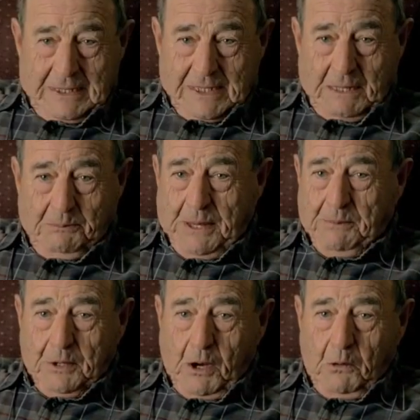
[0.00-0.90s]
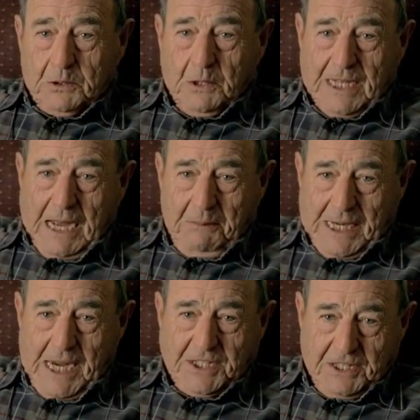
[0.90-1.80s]
Some people go into
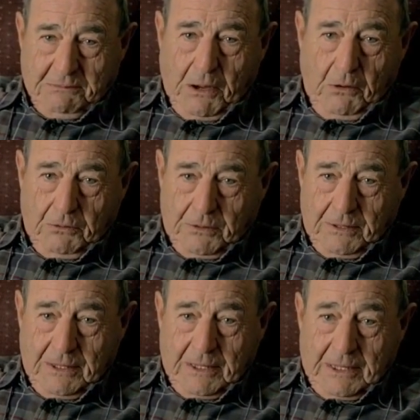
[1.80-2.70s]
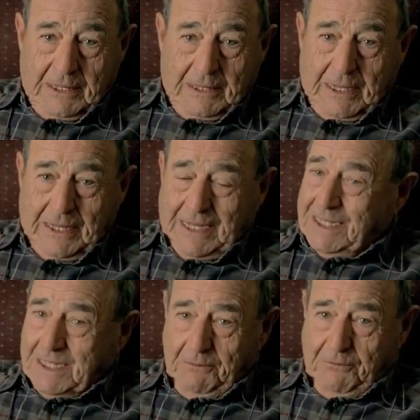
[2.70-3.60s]
domination mode, and that's some